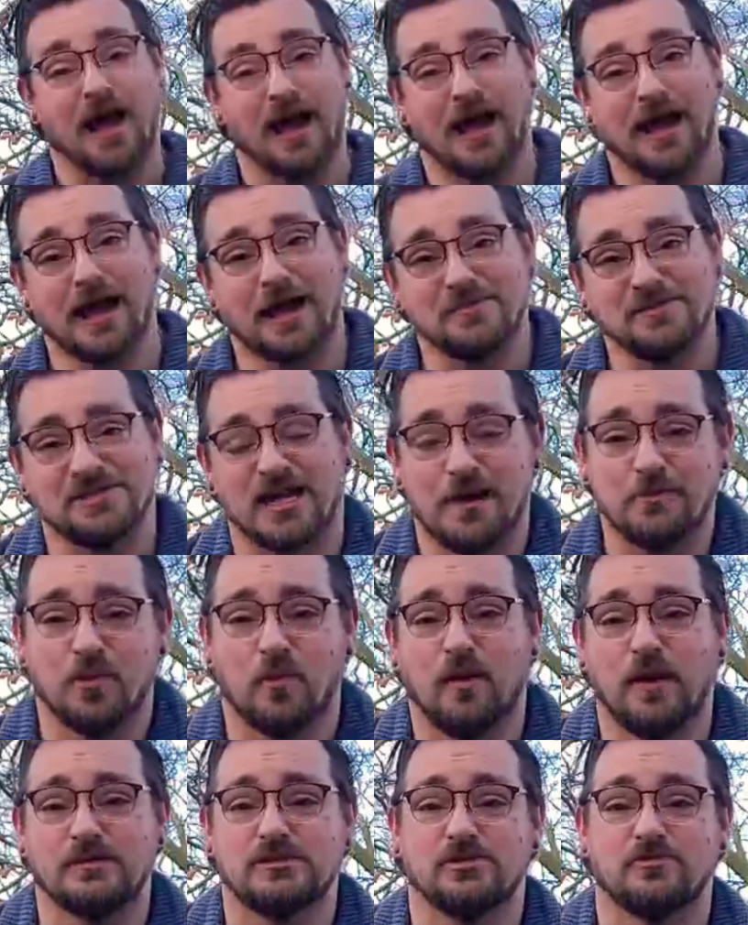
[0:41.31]
Hi, I'm Simon,
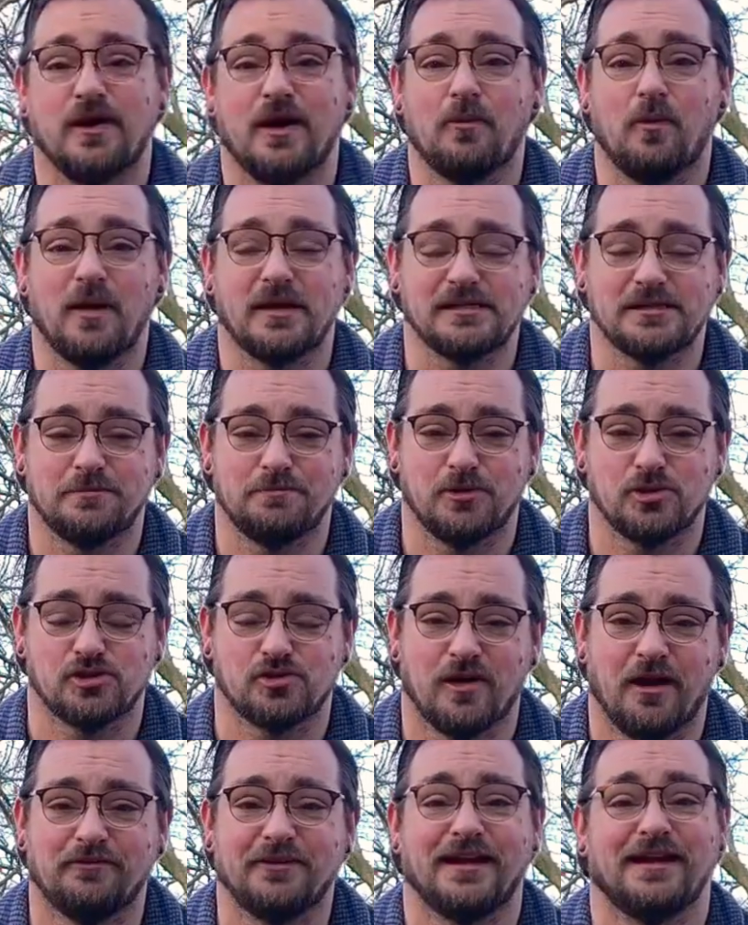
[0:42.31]
welcome to RedWeston
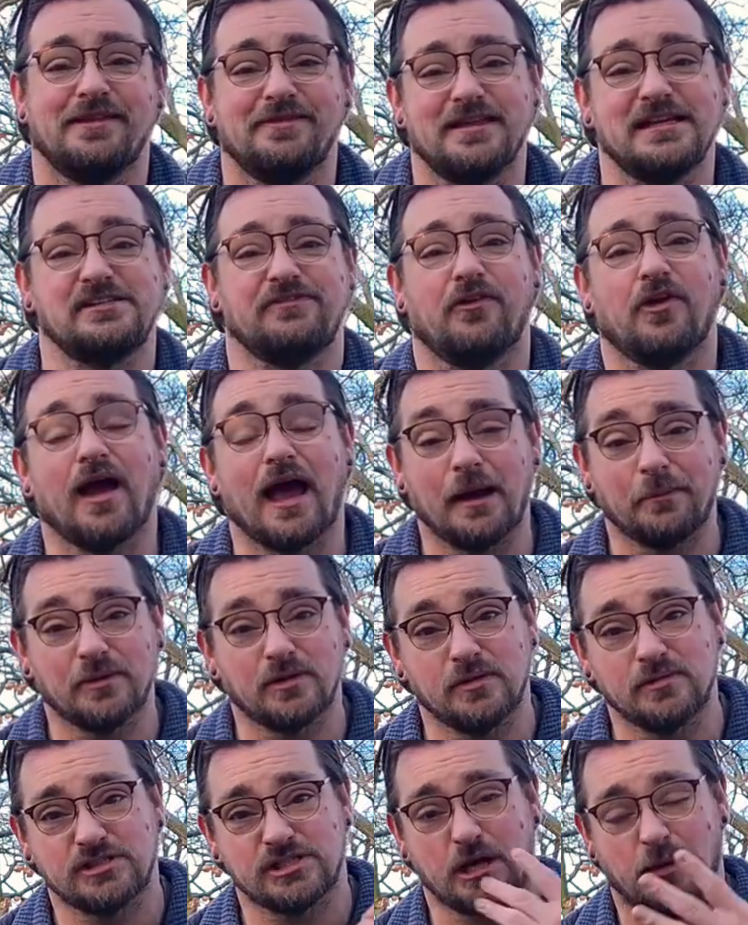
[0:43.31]
Bushcraft, and in this video I'm going
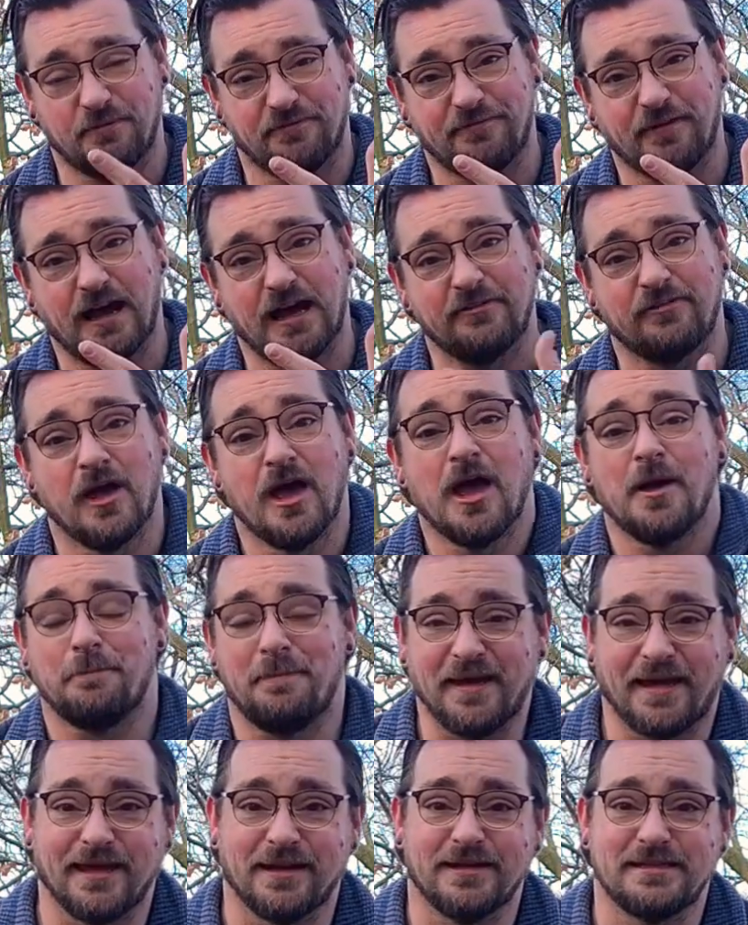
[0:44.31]
to do top 5
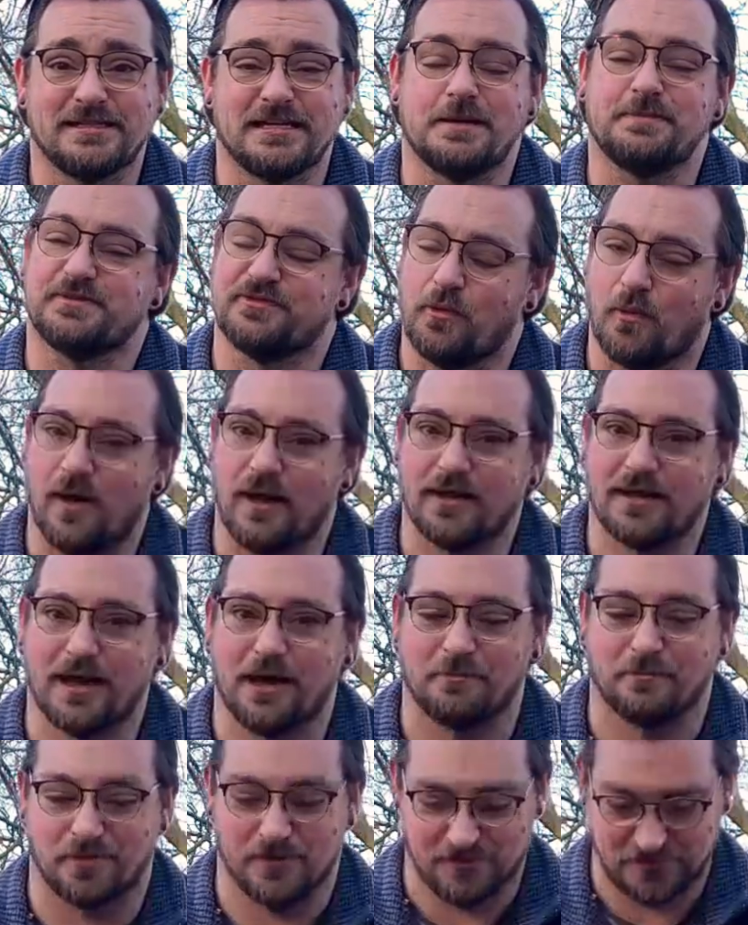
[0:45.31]
beginner tips for wild
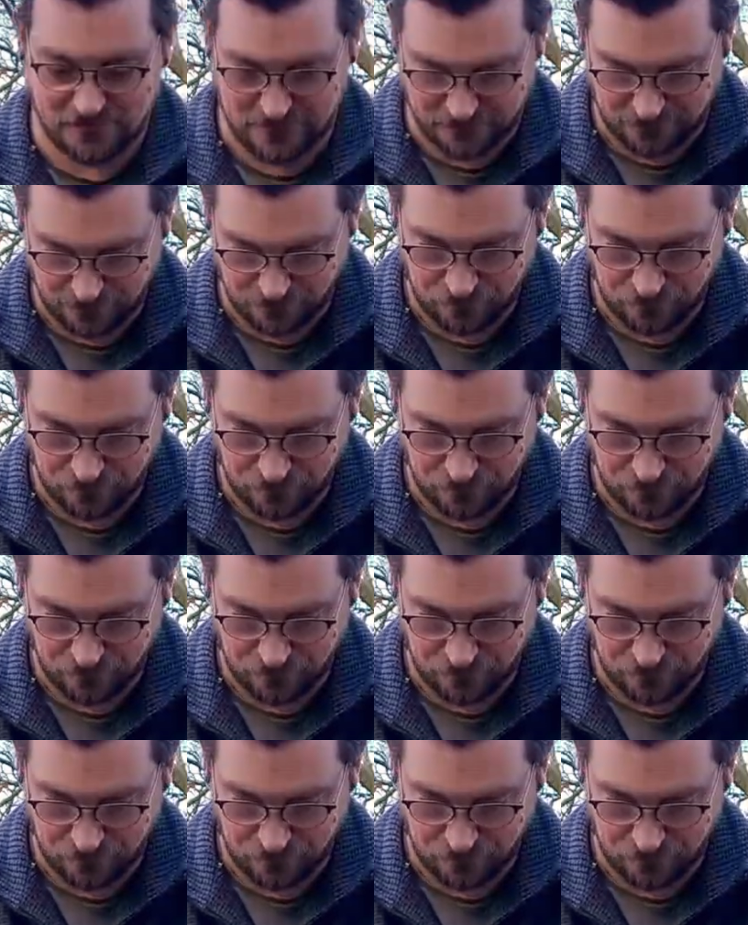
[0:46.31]
campers.